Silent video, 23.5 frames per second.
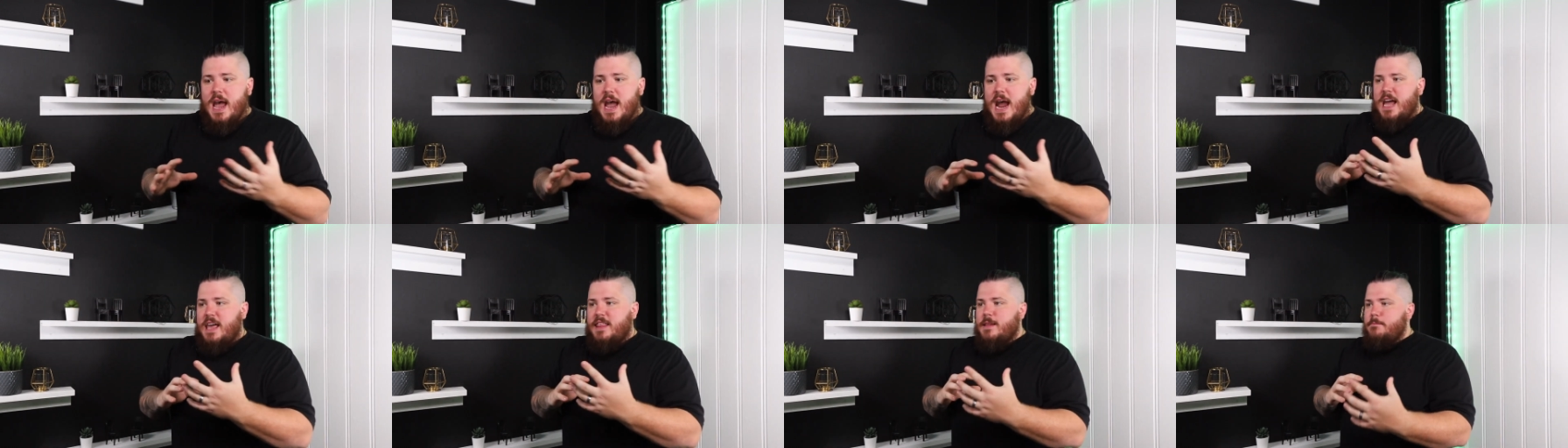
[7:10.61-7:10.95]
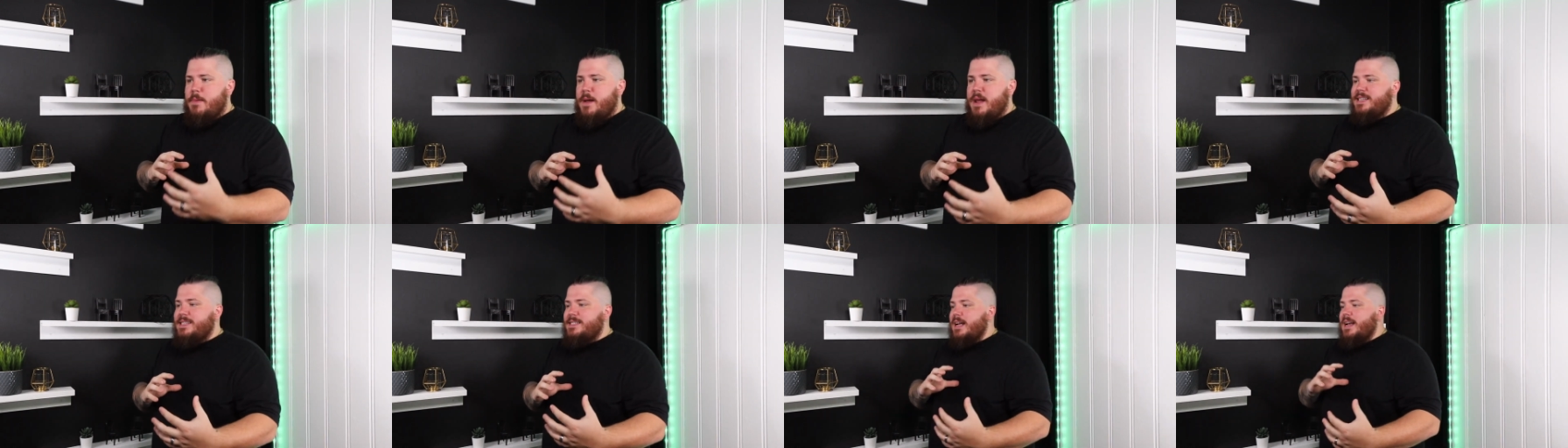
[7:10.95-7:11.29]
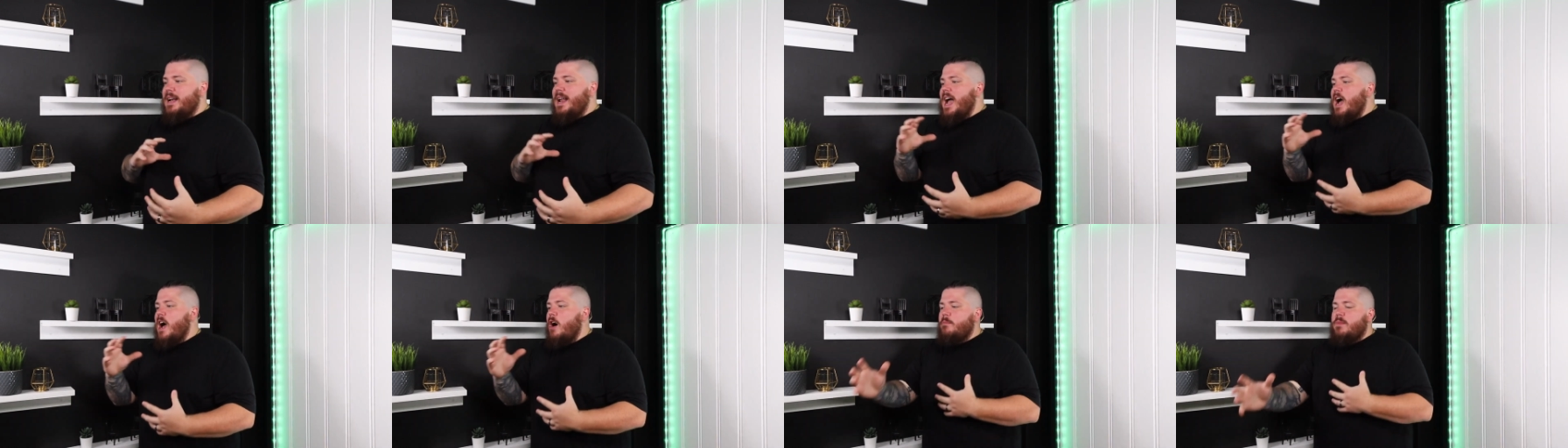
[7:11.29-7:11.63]
And then based on
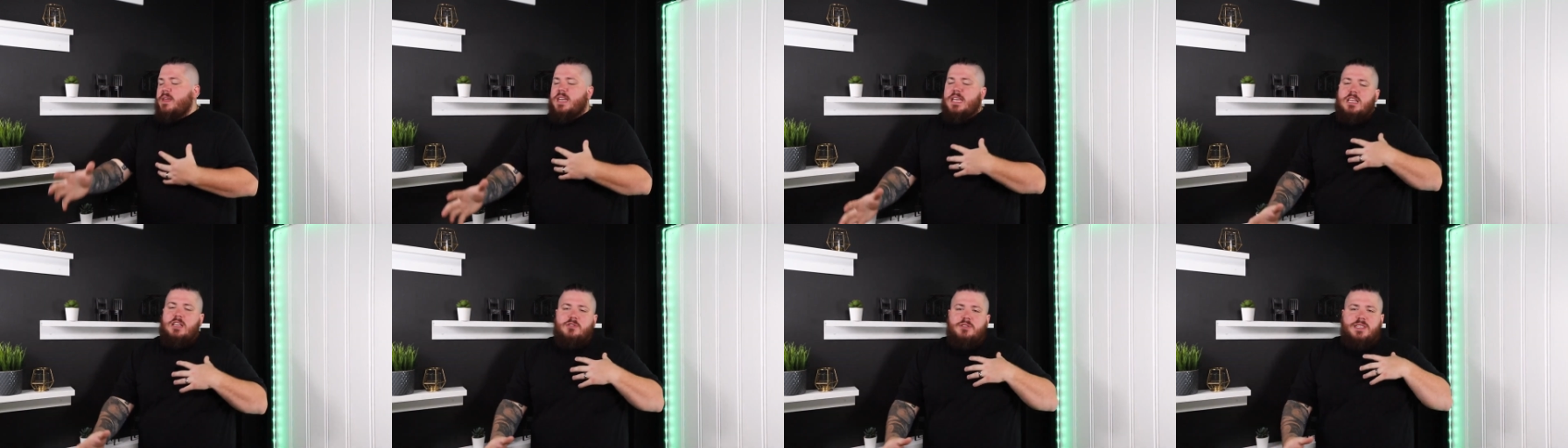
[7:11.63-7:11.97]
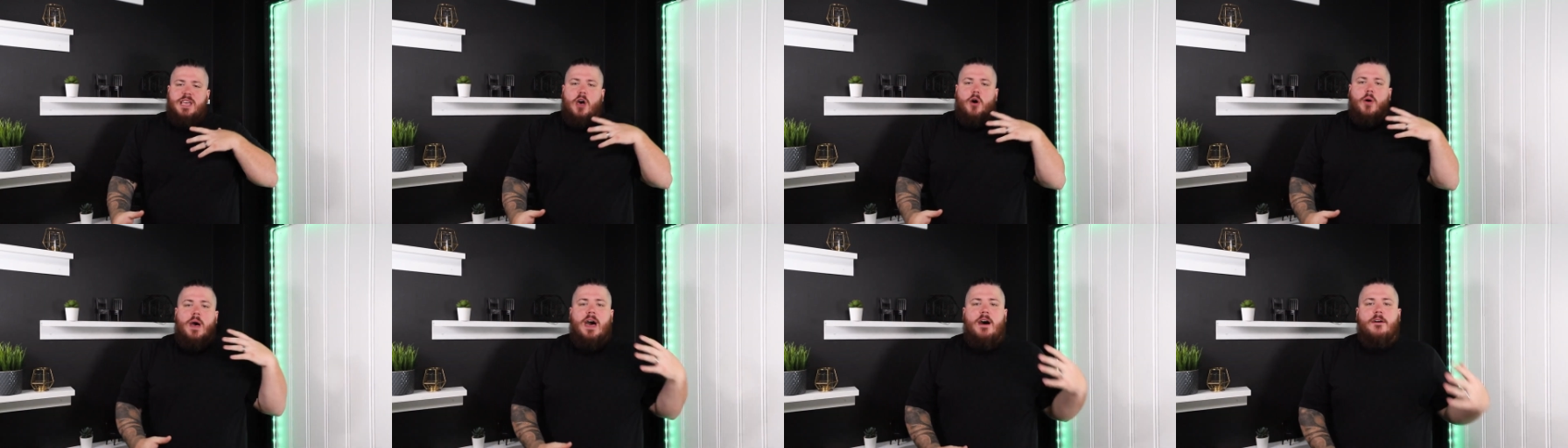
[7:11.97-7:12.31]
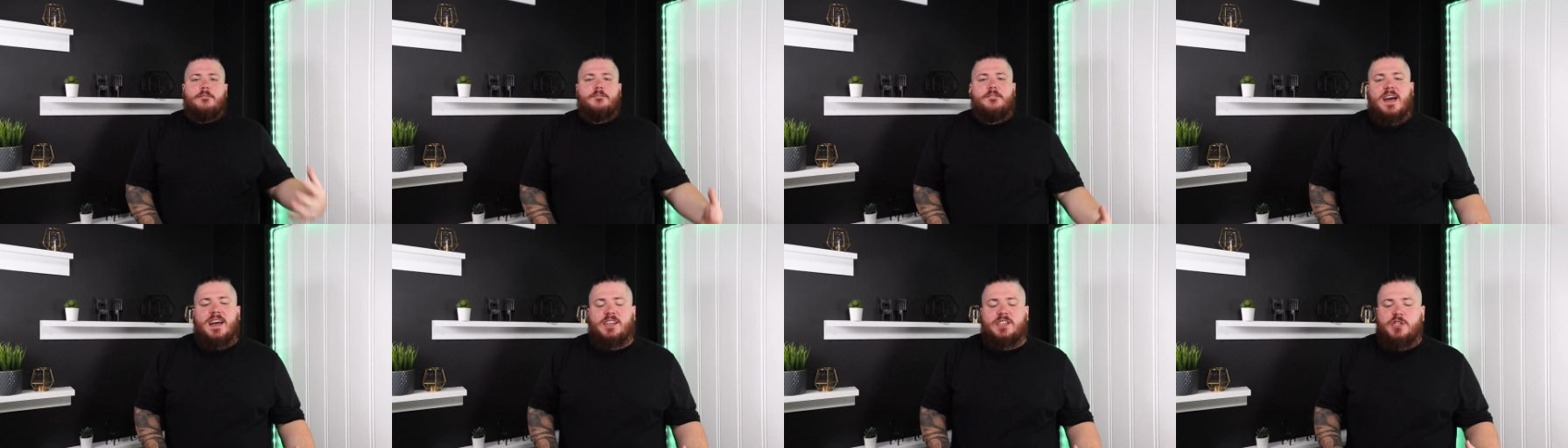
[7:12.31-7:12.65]
how many you sell, how
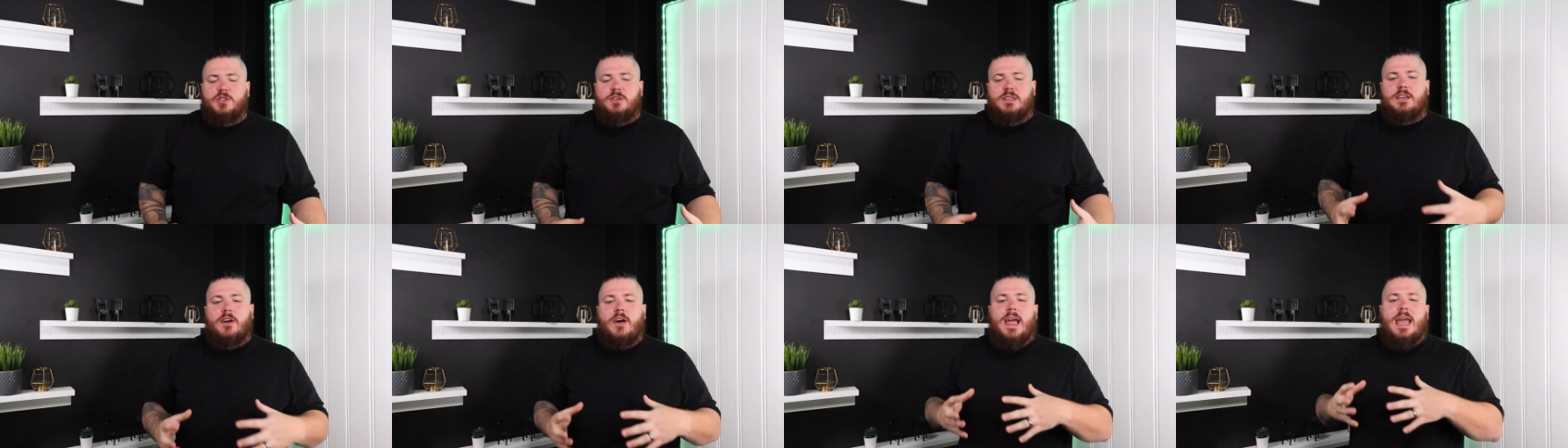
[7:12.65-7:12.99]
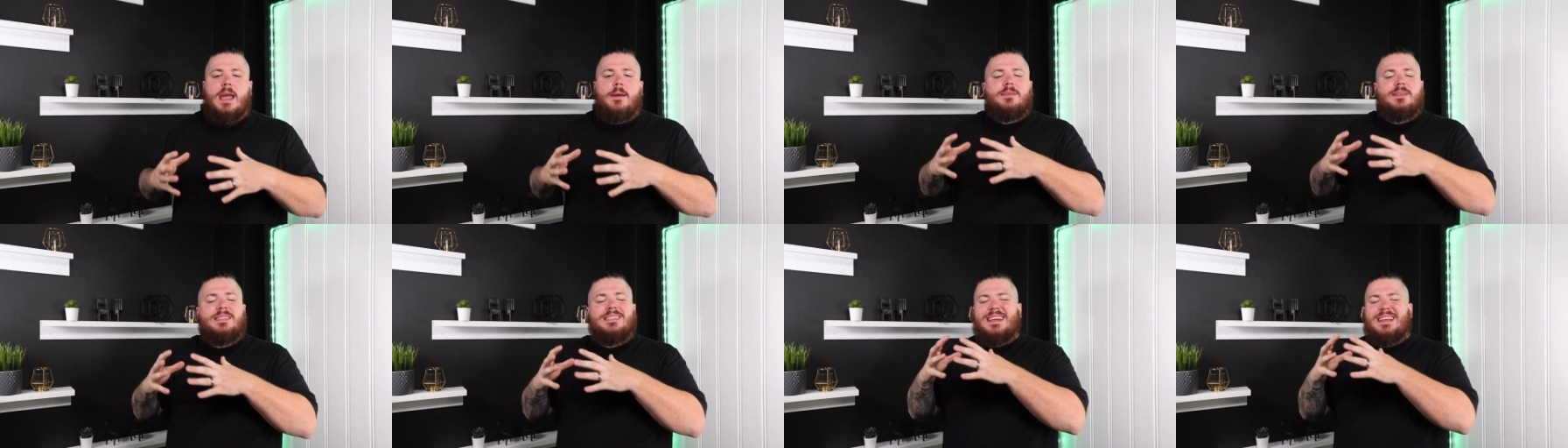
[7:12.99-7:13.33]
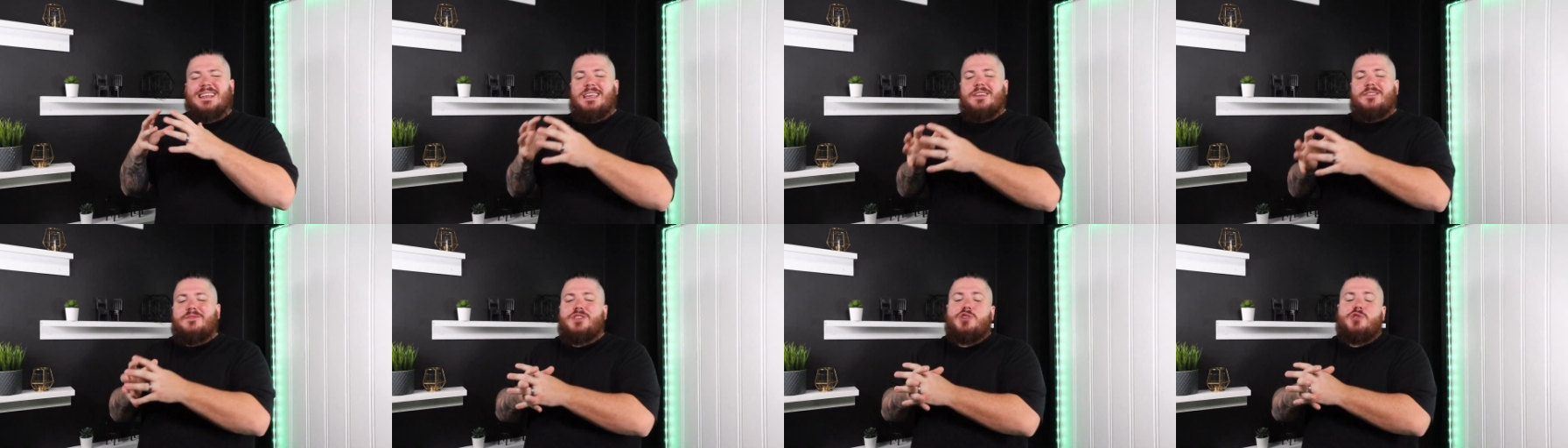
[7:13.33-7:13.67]
fast you sell, Amazon
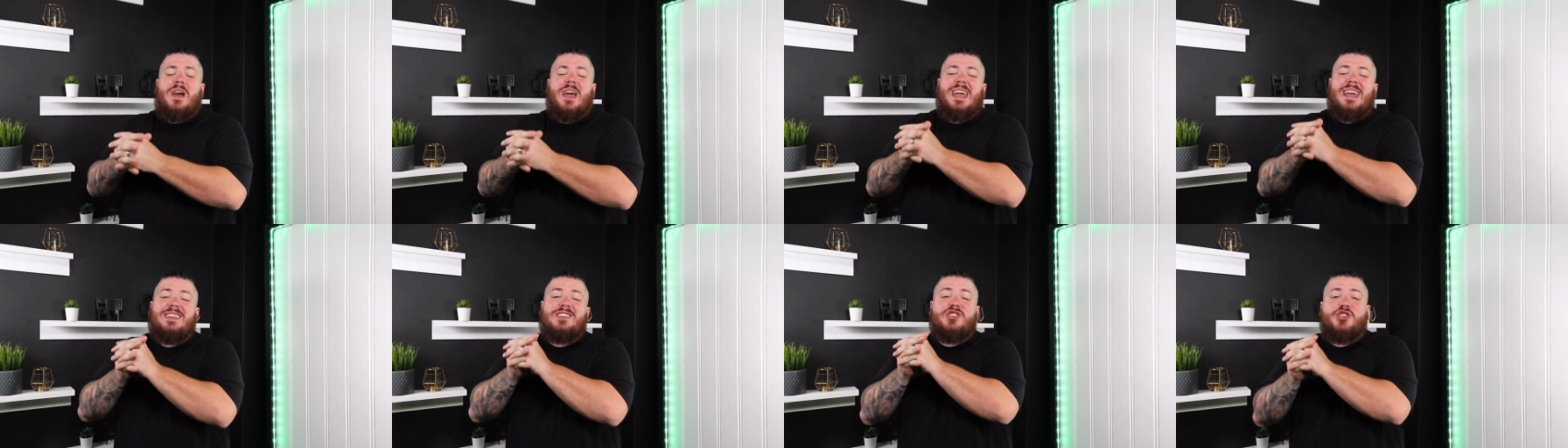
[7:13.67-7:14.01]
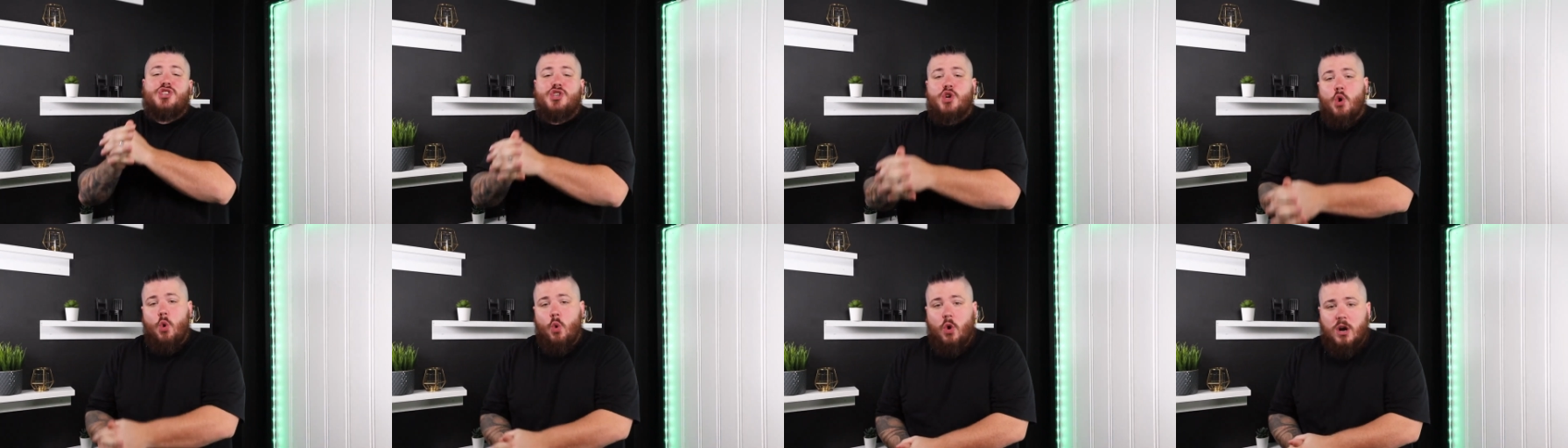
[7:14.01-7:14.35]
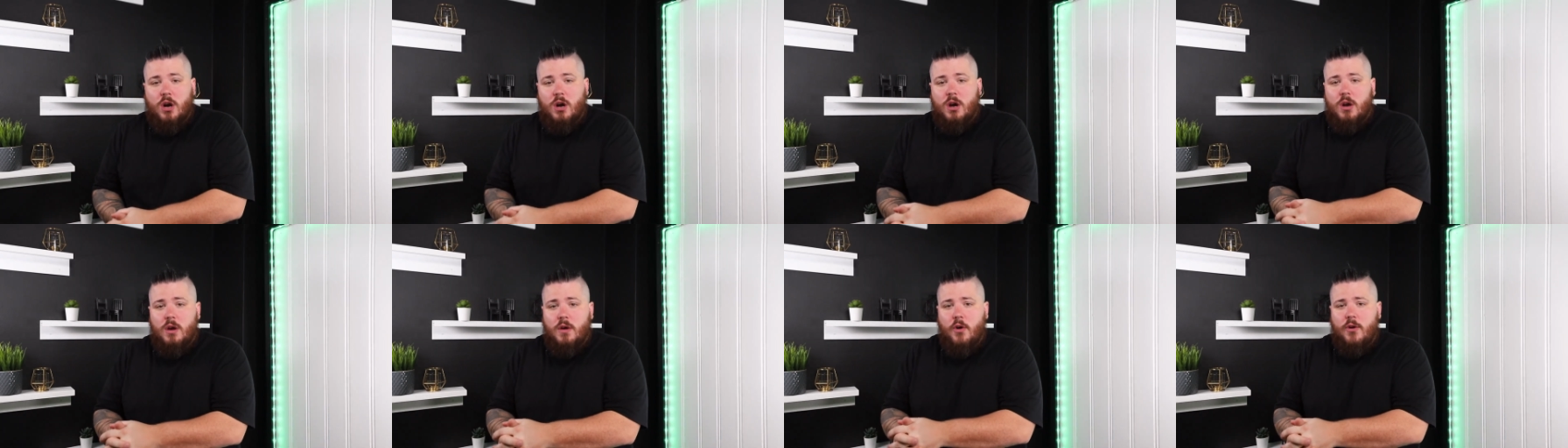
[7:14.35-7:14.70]
gives you a
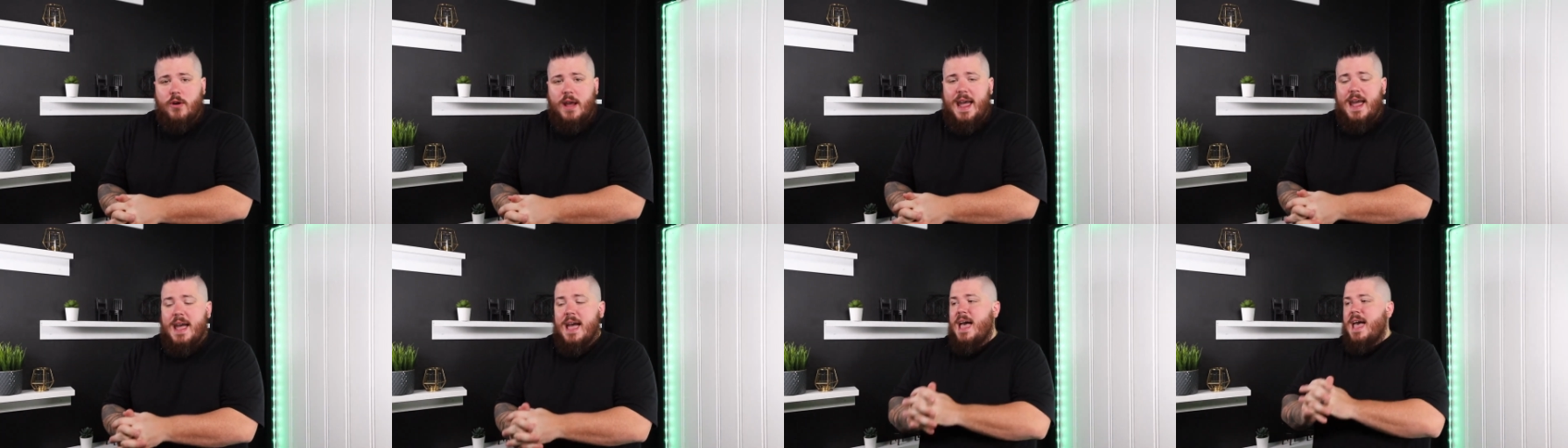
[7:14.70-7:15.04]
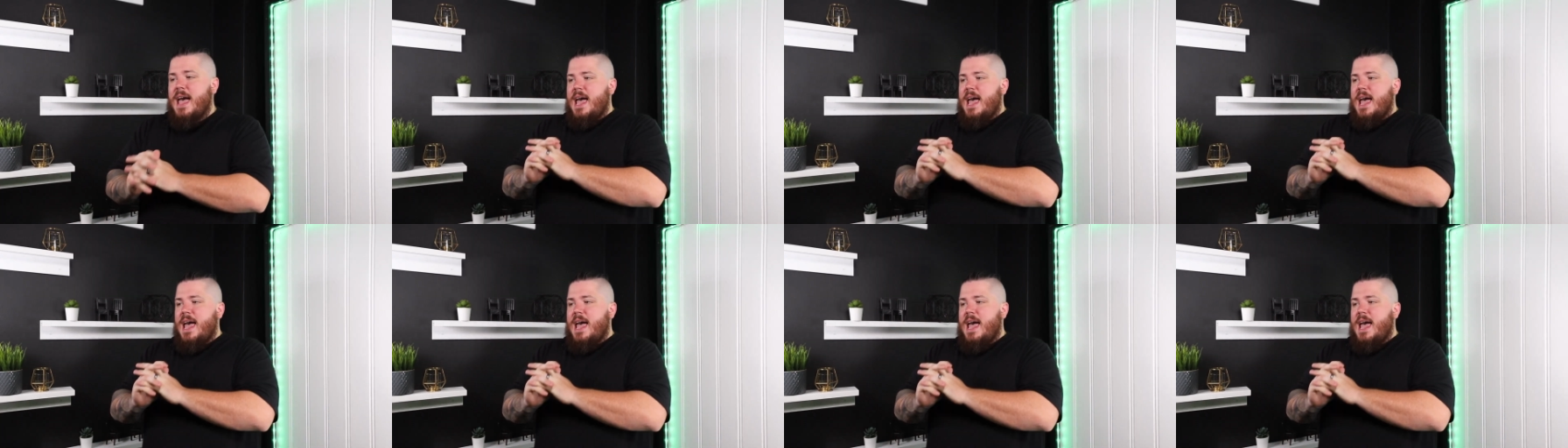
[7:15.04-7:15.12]
score, okay?